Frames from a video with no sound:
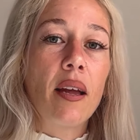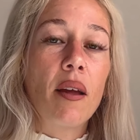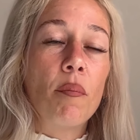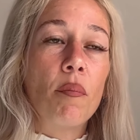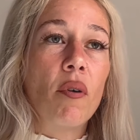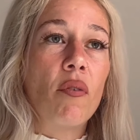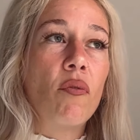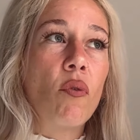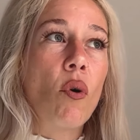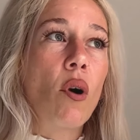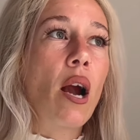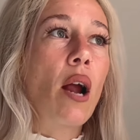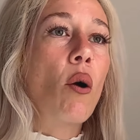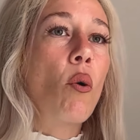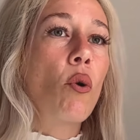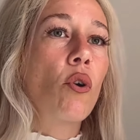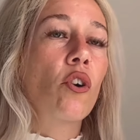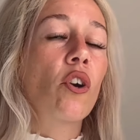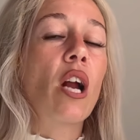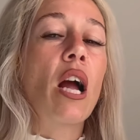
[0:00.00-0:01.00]
Before I
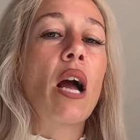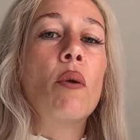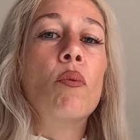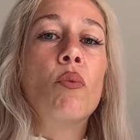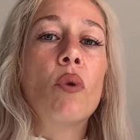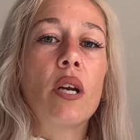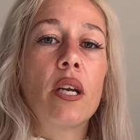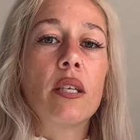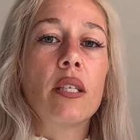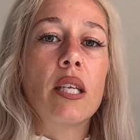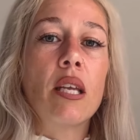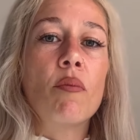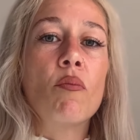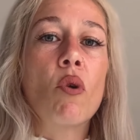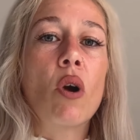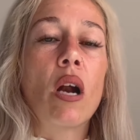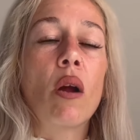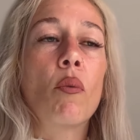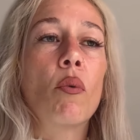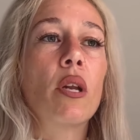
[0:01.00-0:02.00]
order it, I want to see
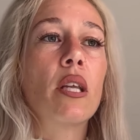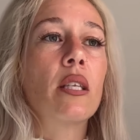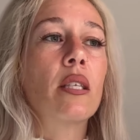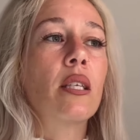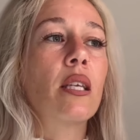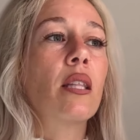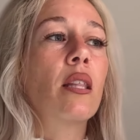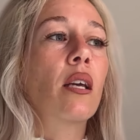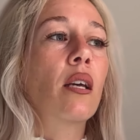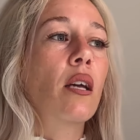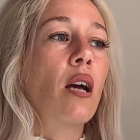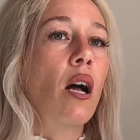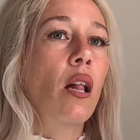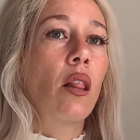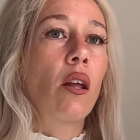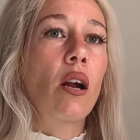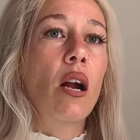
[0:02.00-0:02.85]
more. I want to see the color.